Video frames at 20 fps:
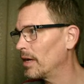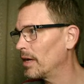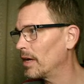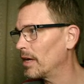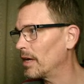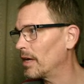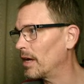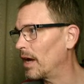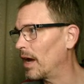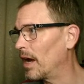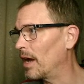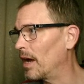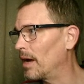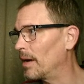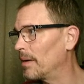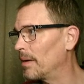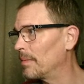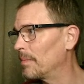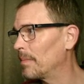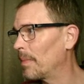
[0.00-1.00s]

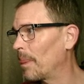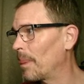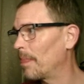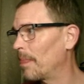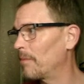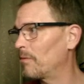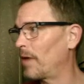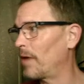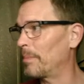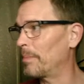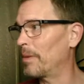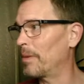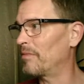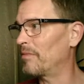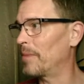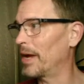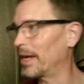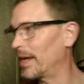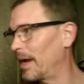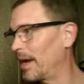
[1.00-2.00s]
uh, right above
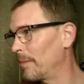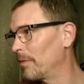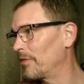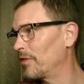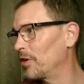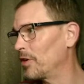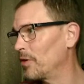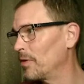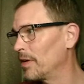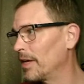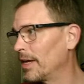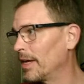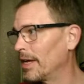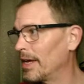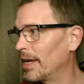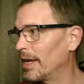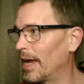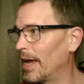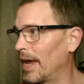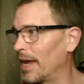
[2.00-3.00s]
my camera view,
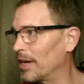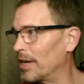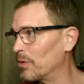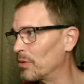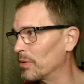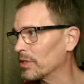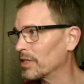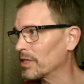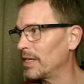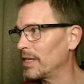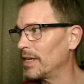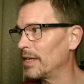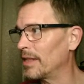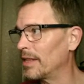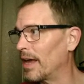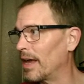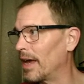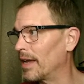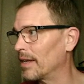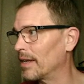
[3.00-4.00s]
and you will see
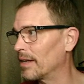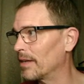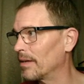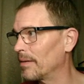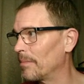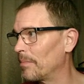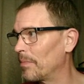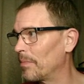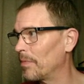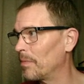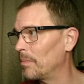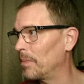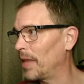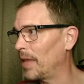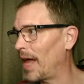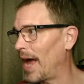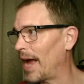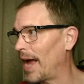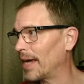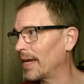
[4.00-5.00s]
that
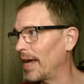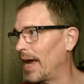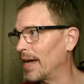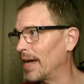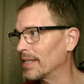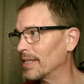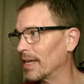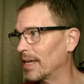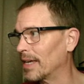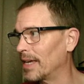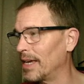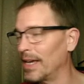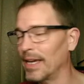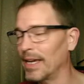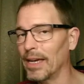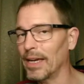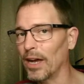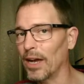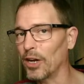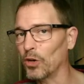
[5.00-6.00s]
black has a
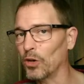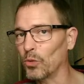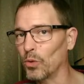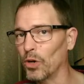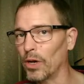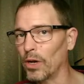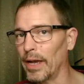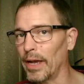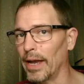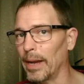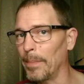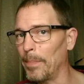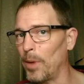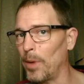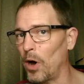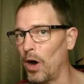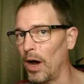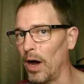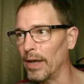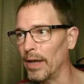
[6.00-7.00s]
king and a rook and a
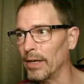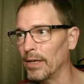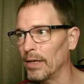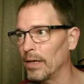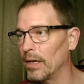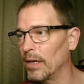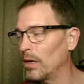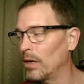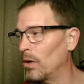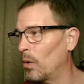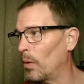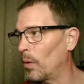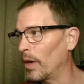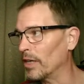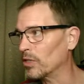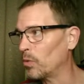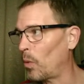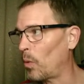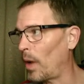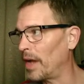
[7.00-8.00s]
pawn,
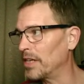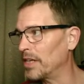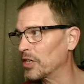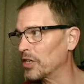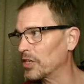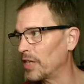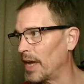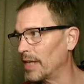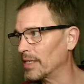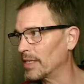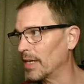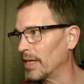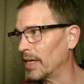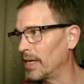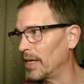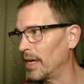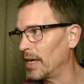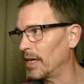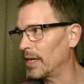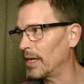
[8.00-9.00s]
whereas white just has a
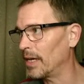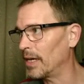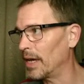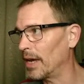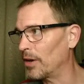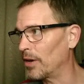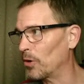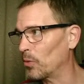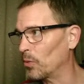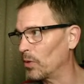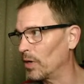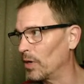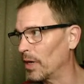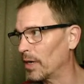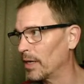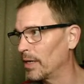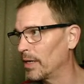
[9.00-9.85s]
king and a rook.